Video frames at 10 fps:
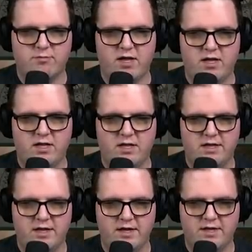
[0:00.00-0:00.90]
calm. I'm
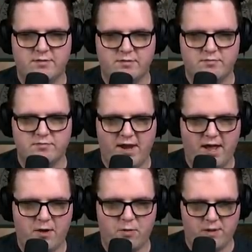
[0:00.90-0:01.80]
calm. I'm
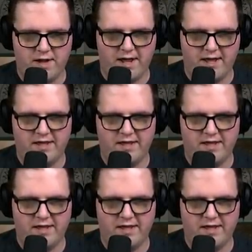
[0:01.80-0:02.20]
down. Calm.